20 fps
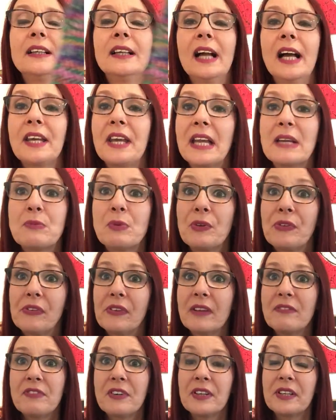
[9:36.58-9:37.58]
And I will
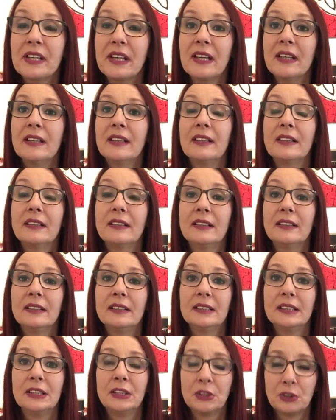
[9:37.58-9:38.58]
never knit
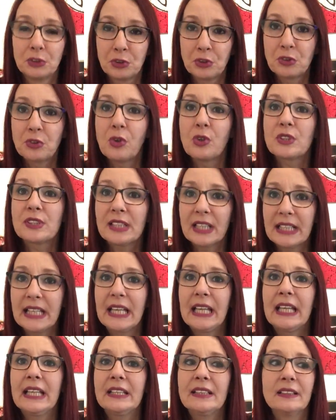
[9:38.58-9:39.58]
socks
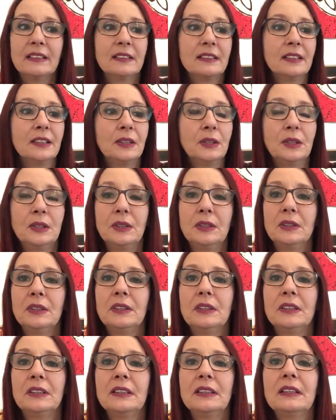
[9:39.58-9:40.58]
again
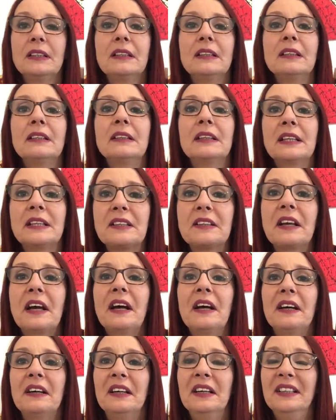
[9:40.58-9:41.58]
like
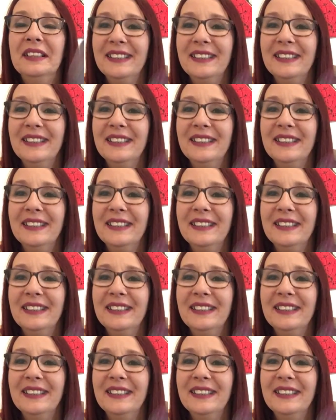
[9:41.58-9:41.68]
that.